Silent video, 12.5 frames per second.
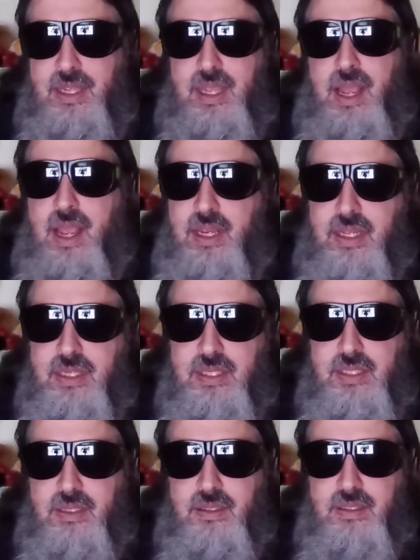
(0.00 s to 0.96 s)
I can
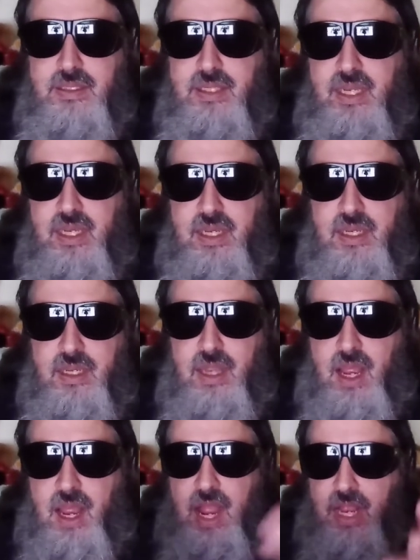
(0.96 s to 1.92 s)
still see.
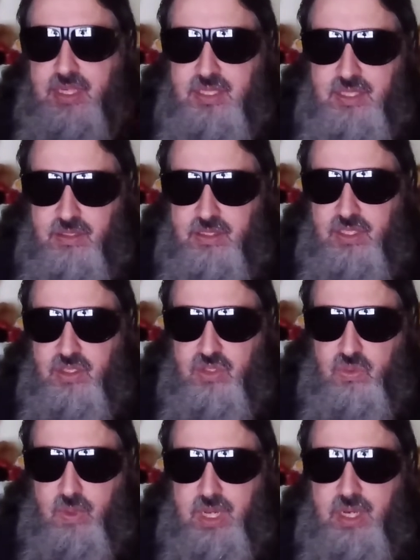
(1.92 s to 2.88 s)
I can still see the
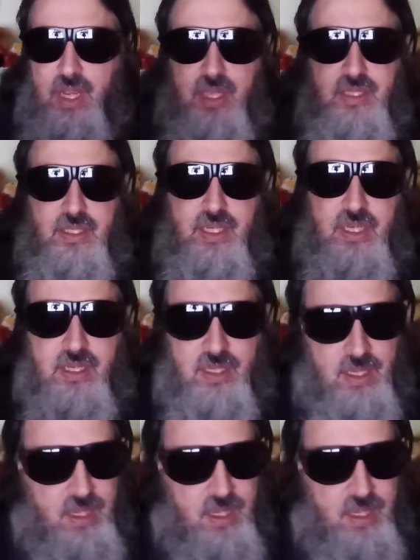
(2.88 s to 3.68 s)
screen. I can see.